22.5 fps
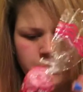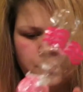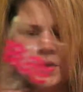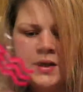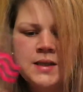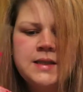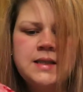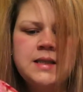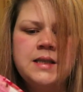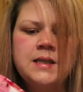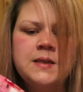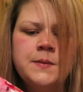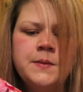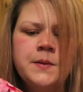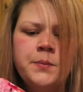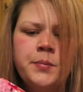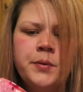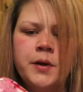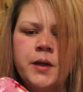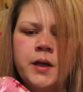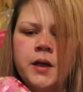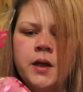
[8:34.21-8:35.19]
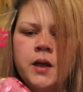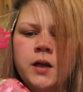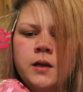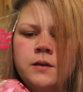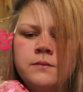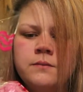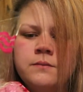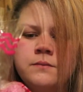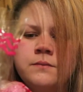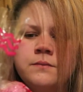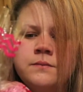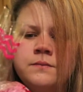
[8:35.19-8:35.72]
Plus, these smell pretty good.
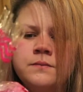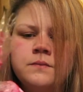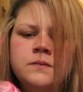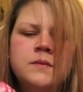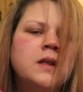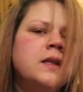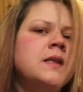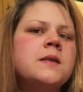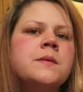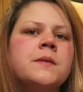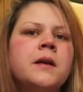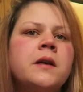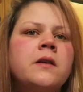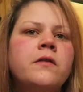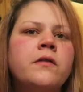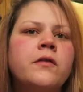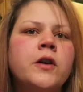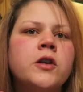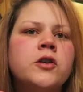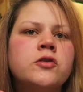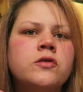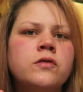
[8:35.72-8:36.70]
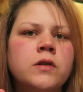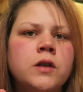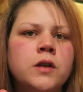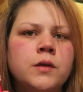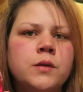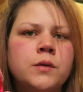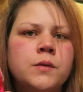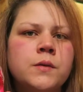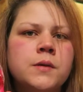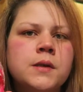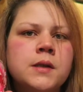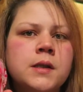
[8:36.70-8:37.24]
They smell like fresh
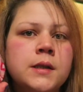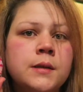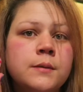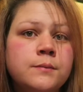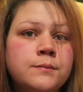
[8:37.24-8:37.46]
rose.